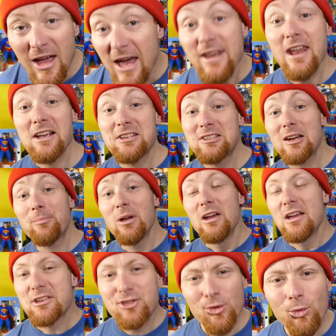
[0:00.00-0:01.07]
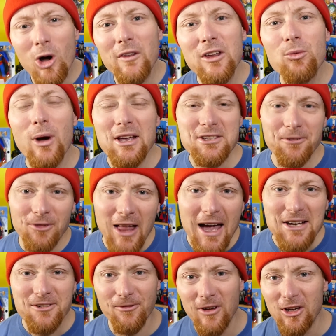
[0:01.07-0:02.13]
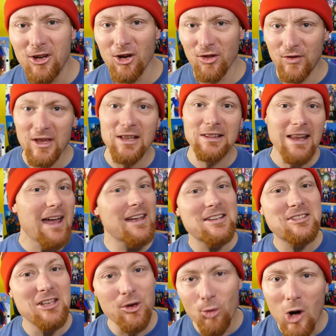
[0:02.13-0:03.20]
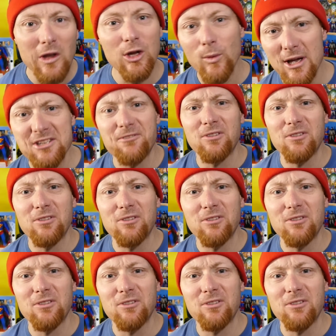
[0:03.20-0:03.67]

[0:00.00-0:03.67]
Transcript: And next up is the Wally West Flash figure, the legacy Wally West